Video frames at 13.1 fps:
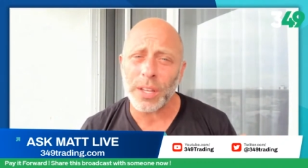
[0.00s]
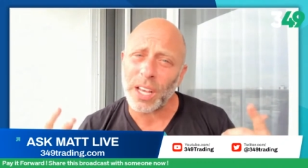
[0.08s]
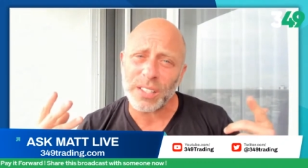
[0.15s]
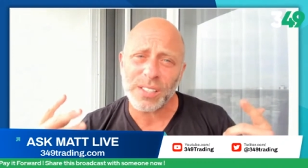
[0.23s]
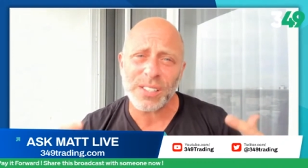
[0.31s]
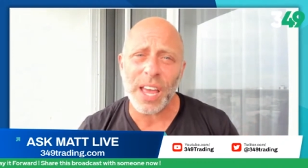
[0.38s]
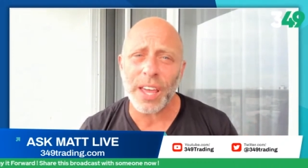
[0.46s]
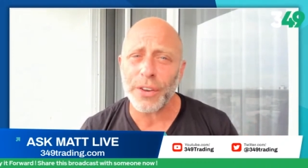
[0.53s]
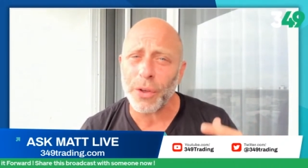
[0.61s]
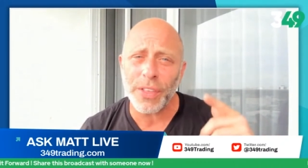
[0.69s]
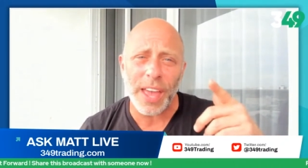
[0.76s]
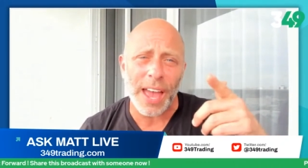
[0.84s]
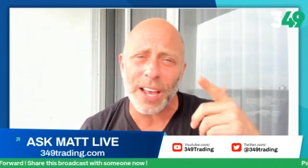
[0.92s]
and I'll say it,
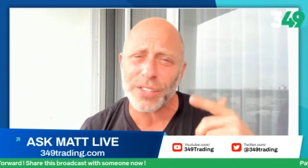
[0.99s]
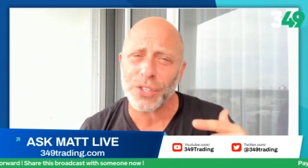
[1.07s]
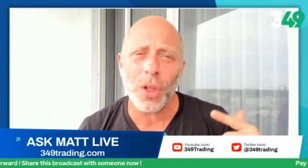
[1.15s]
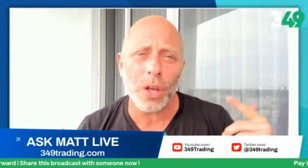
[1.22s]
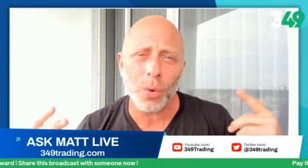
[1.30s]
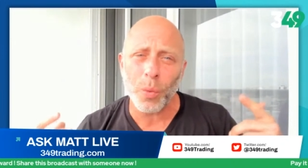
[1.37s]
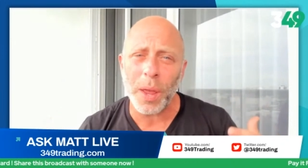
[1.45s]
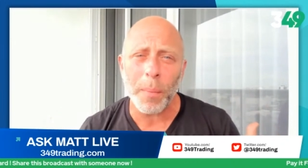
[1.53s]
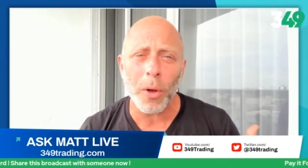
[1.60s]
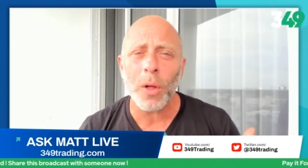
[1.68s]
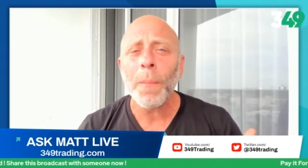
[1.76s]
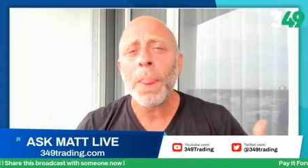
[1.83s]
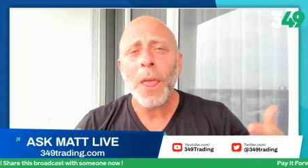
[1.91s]
you're the asshole on
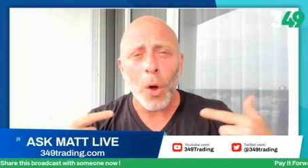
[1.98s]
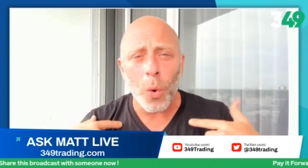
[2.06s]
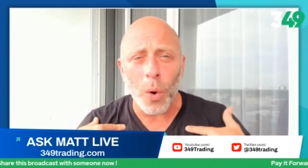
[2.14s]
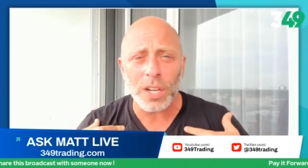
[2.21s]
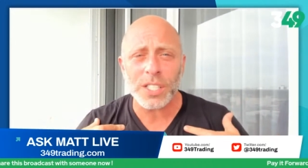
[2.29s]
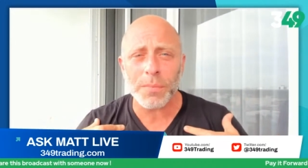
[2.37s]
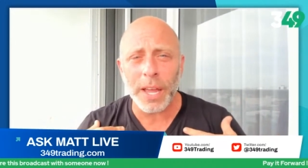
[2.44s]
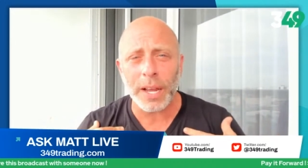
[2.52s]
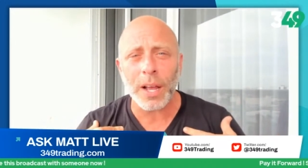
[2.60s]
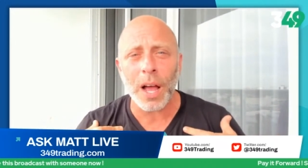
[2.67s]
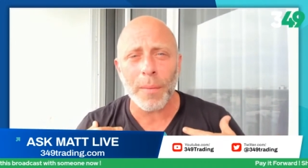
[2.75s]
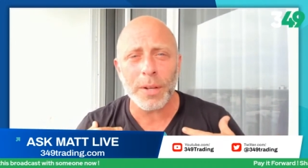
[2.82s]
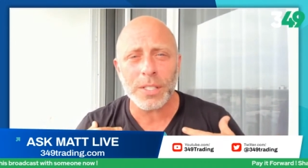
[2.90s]
Webull who wants to make
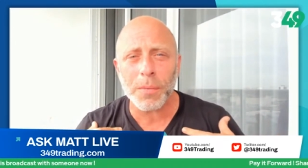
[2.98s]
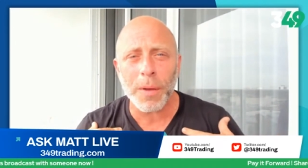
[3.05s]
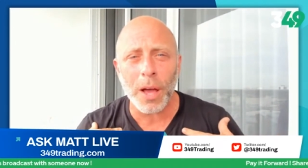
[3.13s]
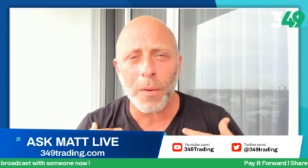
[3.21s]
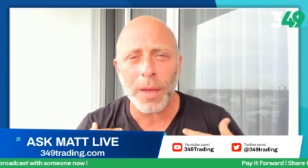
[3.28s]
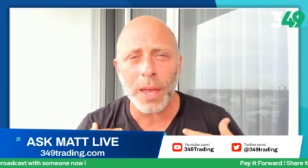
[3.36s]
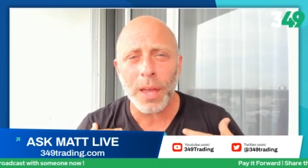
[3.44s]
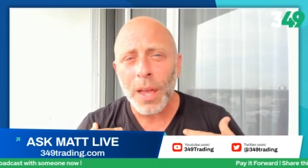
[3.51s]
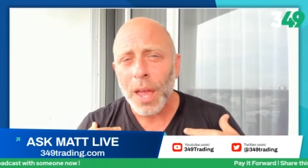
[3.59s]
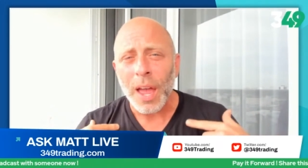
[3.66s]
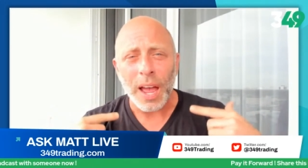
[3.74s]
comments about me